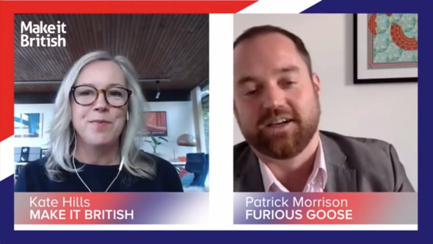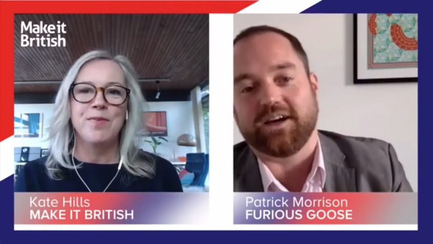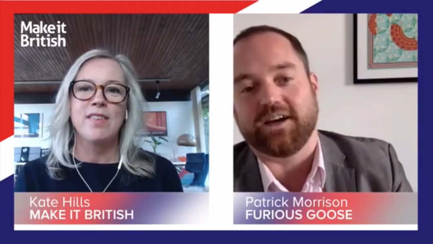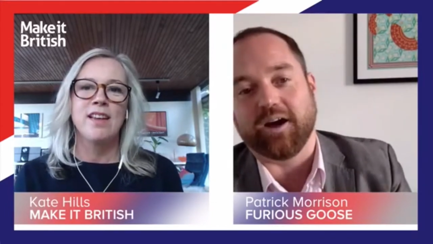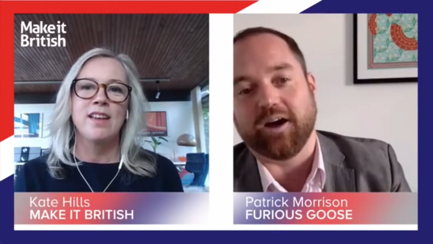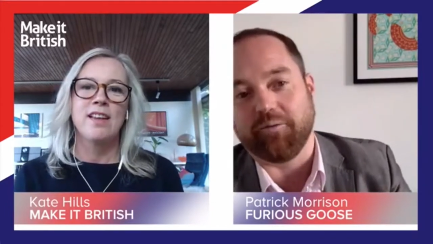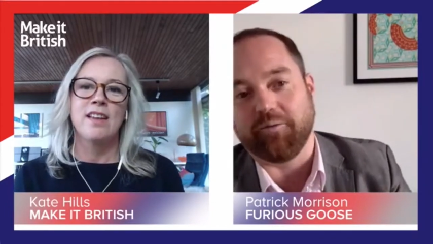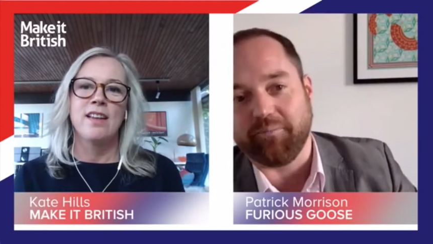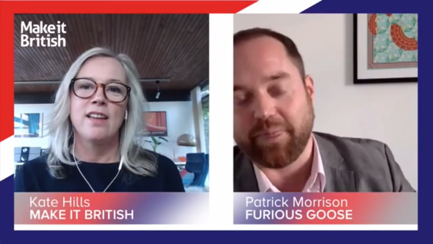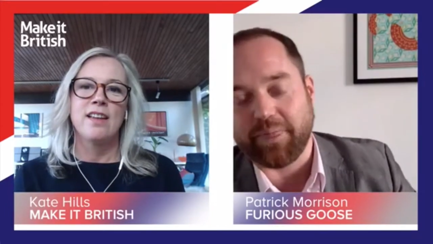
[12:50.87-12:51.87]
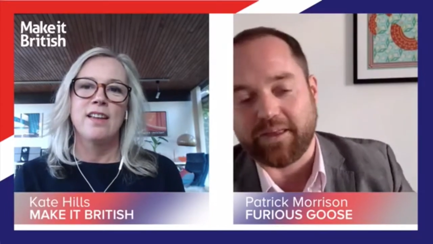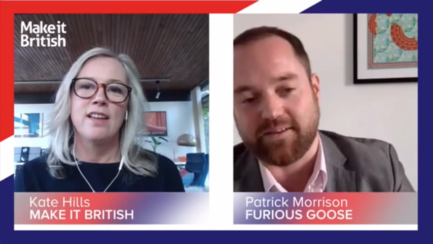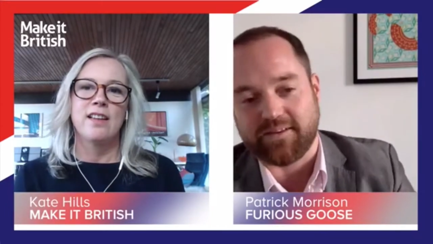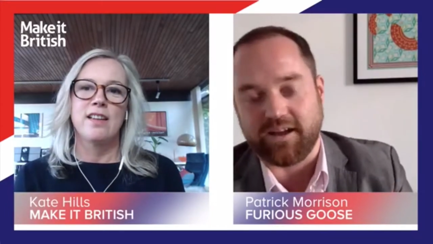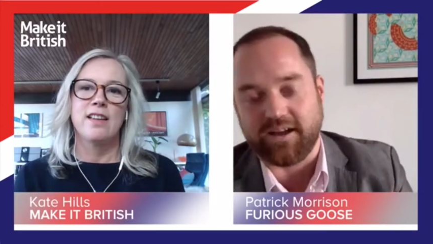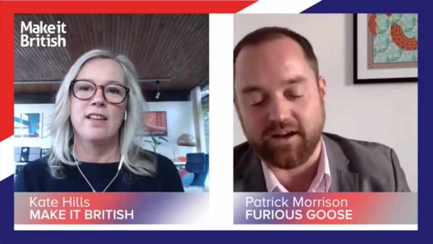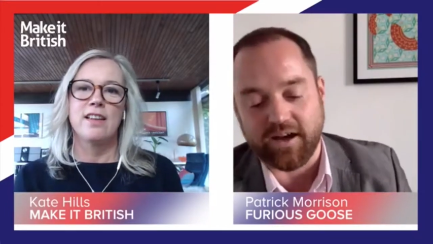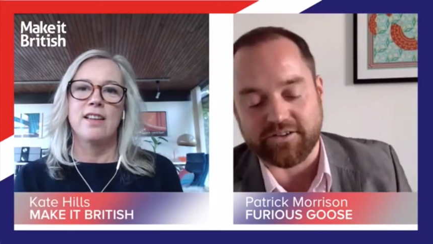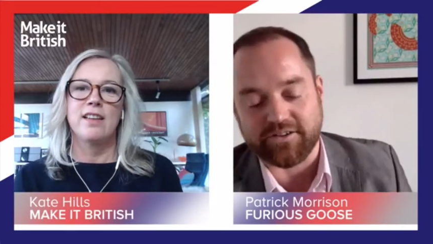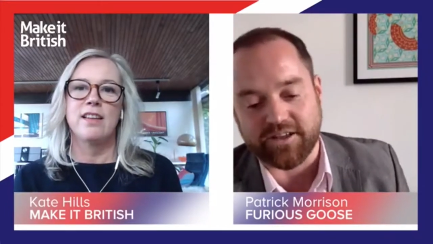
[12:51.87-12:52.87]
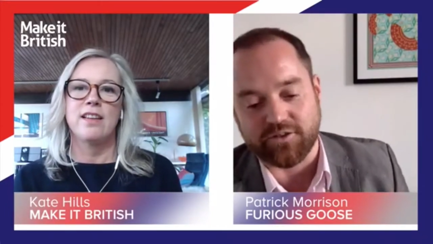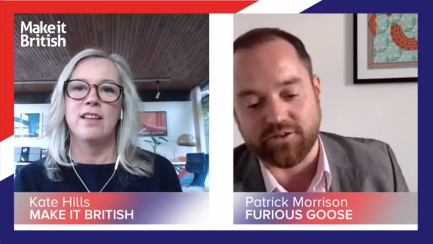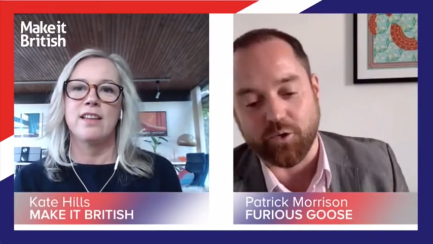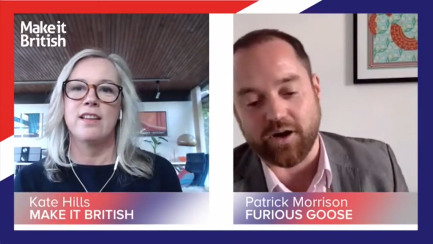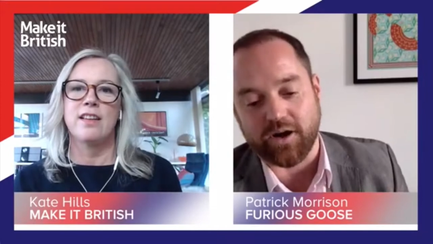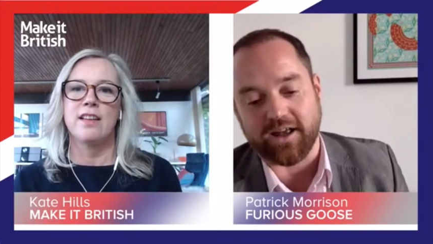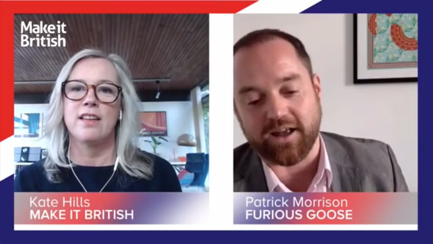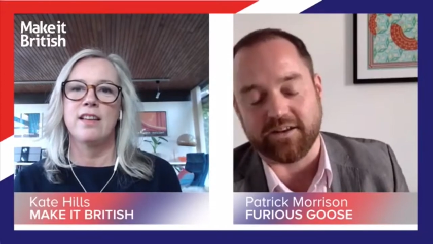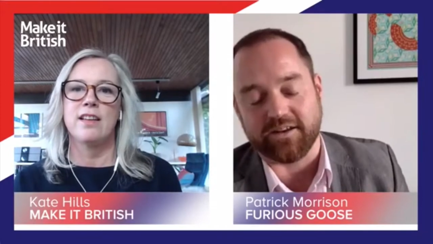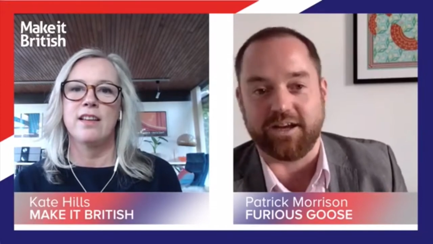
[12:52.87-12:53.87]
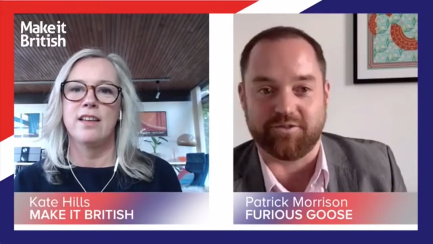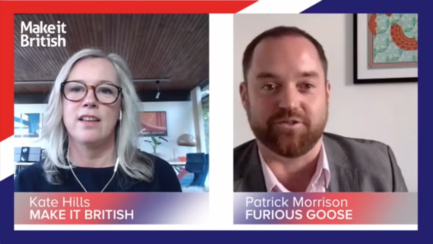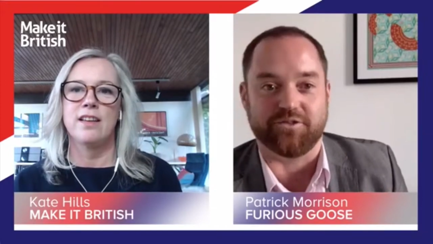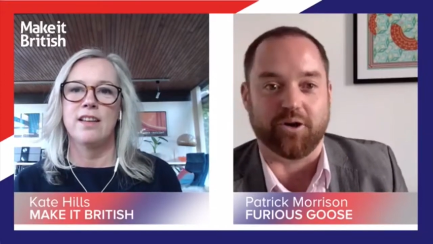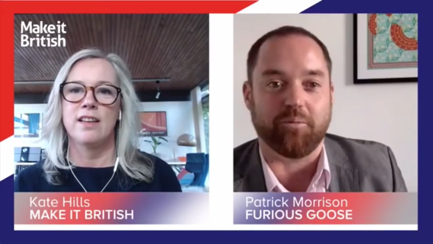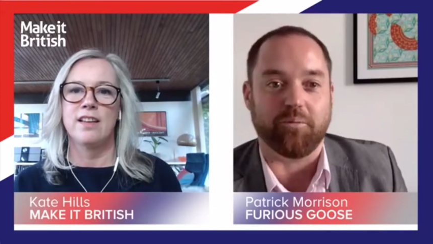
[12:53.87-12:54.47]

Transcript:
Speaker 1: Because um, I, I actually thought I had a name to drop.